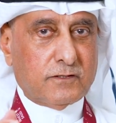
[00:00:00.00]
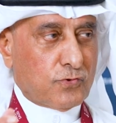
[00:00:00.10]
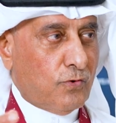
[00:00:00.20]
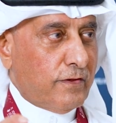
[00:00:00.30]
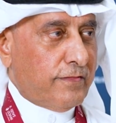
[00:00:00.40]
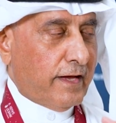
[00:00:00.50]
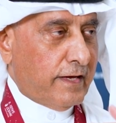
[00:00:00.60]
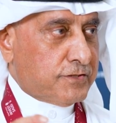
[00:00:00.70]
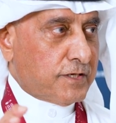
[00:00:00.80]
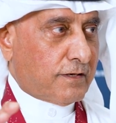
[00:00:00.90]
all in the
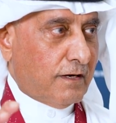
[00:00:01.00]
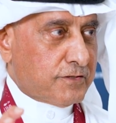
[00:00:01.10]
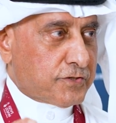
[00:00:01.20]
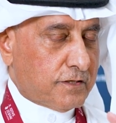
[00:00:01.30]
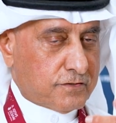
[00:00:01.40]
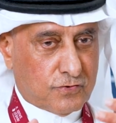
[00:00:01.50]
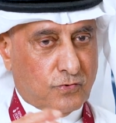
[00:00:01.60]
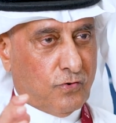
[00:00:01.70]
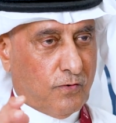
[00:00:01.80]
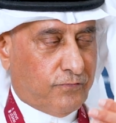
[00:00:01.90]
Asian culture,
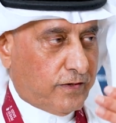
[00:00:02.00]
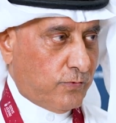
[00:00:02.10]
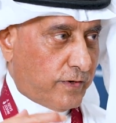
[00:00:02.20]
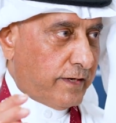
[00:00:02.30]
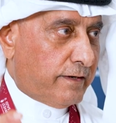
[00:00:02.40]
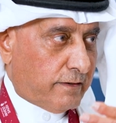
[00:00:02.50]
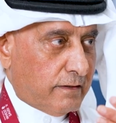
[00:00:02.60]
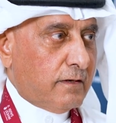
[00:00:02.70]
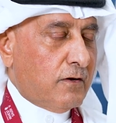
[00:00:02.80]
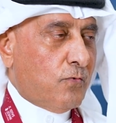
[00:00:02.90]
so hopefully we
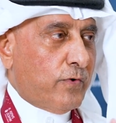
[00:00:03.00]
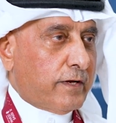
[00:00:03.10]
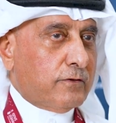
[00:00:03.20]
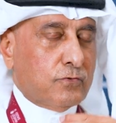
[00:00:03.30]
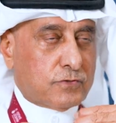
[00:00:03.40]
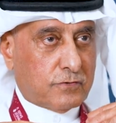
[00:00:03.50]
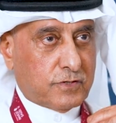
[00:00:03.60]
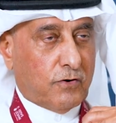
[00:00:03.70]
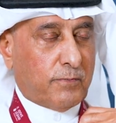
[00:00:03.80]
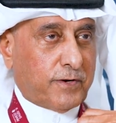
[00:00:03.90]
can do so. It's
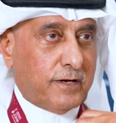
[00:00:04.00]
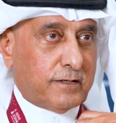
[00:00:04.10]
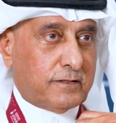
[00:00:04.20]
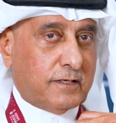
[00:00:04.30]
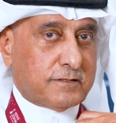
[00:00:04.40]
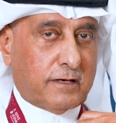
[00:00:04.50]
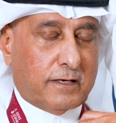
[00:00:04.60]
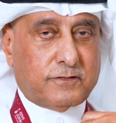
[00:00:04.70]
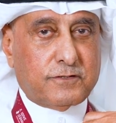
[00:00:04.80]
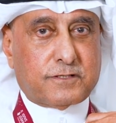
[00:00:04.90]
our priority as an
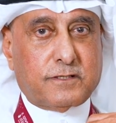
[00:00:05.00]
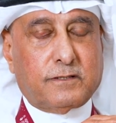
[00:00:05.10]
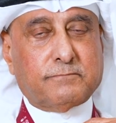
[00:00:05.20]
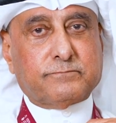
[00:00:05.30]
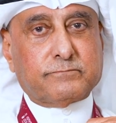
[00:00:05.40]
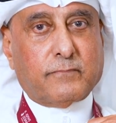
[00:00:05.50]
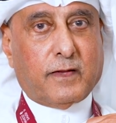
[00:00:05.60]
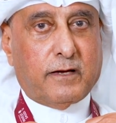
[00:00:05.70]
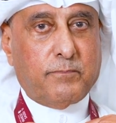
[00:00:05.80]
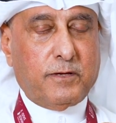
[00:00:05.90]
ITC,
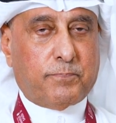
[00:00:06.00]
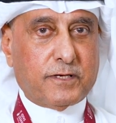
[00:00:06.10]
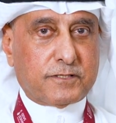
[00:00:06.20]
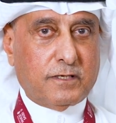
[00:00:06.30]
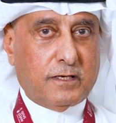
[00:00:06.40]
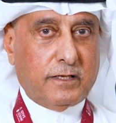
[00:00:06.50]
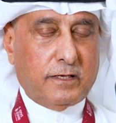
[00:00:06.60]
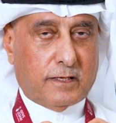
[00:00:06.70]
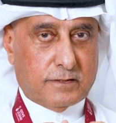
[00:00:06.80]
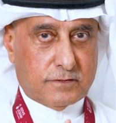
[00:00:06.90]
and me
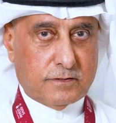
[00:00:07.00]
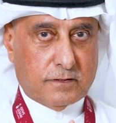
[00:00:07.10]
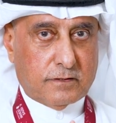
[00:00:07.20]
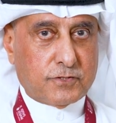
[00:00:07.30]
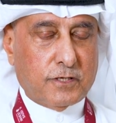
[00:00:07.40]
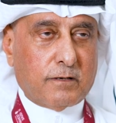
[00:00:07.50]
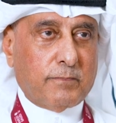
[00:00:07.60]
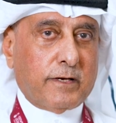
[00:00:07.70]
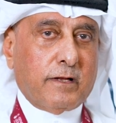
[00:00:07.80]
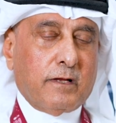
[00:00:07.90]
personally as the
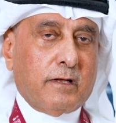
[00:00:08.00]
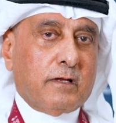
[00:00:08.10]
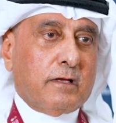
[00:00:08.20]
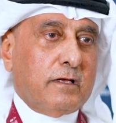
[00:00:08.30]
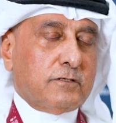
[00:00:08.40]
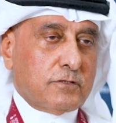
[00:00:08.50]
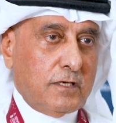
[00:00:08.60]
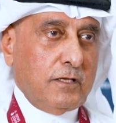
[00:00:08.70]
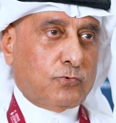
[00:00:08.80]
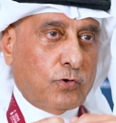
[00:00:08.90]
chairman, is
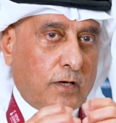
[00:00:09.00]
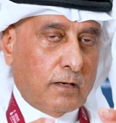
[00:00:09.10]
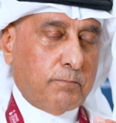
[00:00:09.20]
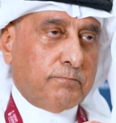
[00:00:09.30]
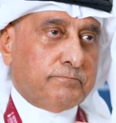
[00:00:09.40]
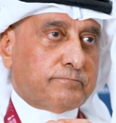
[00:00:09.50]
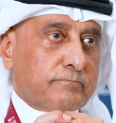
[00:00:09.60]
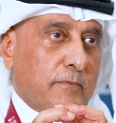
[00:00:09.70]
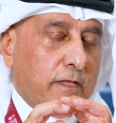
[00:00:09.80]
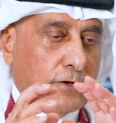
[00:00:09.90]
really to help
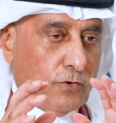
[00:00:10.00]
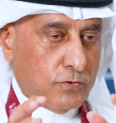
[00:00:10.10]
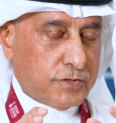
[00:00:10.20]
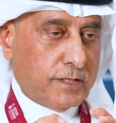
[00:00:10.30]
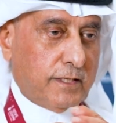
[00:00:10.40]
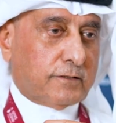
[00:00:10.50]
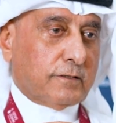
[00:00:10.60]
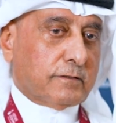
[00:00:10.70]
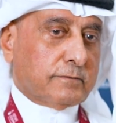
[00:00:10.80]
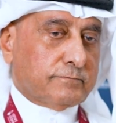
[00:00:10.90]
the negotiator
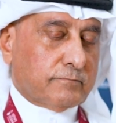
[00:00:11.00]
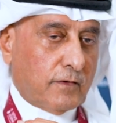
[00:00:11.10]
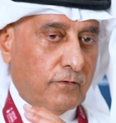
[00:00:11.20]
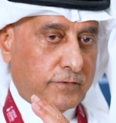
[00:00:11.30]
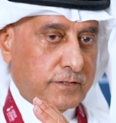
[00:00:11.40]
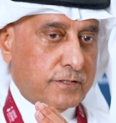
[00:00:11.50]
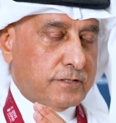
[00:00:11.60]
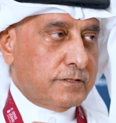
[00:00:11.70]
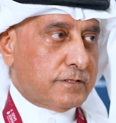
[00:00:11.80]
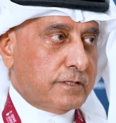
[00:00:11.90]
of the
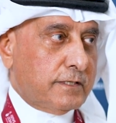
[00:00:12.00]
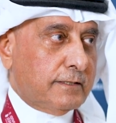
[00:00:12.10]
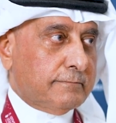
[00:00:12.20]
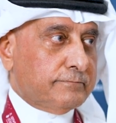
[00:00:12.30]
GCC